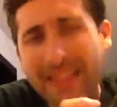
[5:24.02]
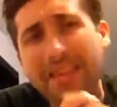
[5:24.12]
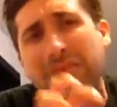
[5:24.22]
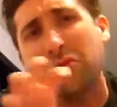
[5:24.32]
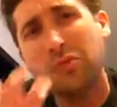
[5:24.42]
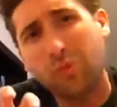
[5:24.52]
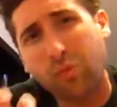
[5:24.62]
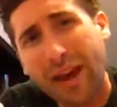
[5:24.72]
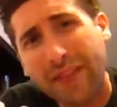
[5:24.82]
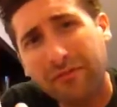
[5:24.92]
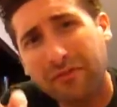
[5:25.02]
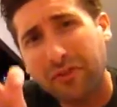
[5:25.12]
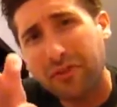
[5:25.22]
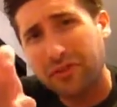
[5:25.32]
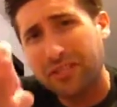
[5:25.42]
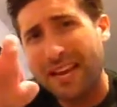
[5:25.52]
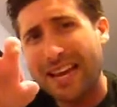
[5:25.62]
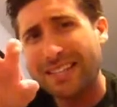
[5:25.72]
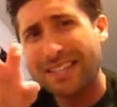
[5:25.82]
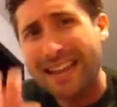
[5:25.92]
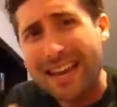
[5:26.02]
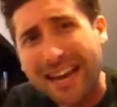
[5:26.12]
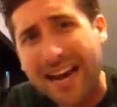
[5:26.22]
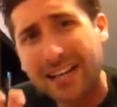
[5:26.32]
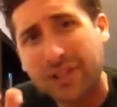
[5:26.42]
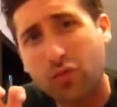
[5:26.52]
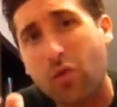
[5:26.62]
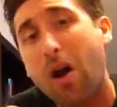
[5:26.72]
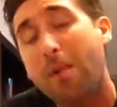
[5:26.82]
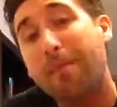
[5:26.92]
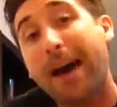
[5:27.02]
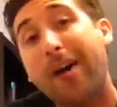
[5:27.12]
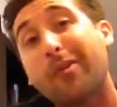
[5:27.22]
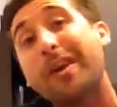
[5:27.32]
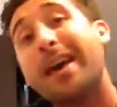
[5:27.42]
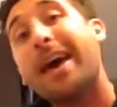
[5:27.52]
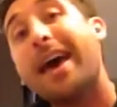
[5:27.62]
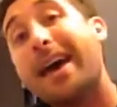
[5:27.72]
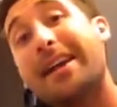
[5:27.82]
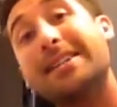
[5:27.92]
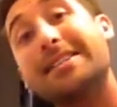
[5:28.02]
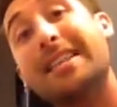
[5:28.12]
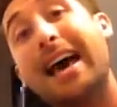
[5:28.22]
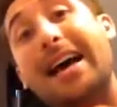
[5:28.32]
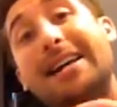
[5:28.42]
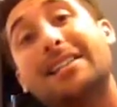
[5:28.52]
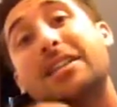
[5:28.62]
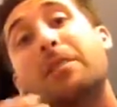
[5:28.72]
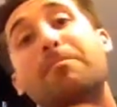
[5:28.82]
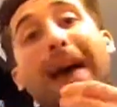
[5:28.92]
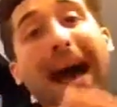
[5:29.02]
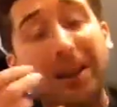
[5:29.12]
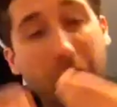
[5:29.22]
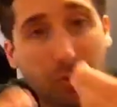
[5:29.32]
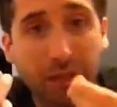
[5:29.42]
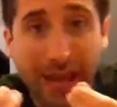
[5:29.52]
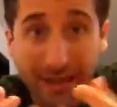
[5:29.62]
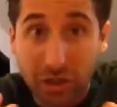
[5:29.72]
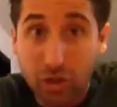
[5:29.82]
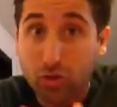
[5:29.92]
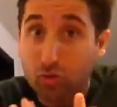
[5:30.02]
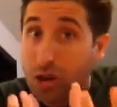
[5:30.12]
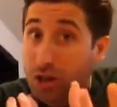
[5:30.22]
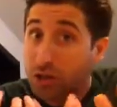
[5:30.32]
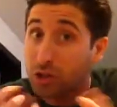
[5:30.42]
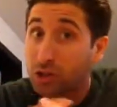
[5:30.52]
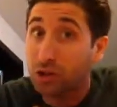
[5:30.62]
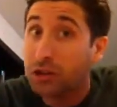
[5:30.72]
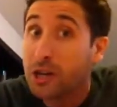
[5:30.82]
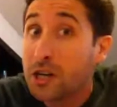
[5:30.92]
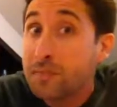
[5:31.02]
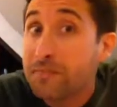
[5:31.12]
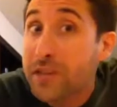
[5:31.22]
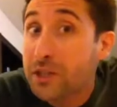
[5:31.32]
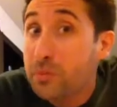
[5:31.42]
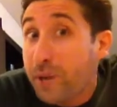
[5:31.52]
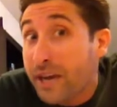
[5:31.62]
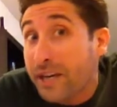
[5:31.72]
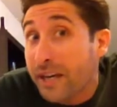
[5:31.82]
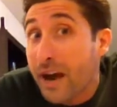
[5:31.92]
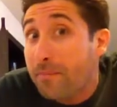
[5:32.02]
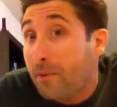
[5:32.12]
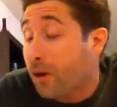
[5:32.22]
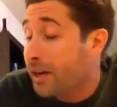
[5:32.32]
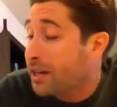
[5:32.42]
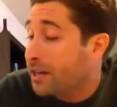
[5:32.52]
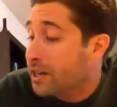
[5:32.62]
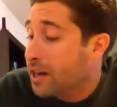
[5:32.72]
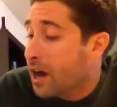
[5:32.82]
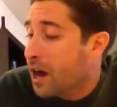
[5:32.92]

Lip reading: And then those red fruits, as they kind of drop out and as that tobacco-like structure is picking up on it,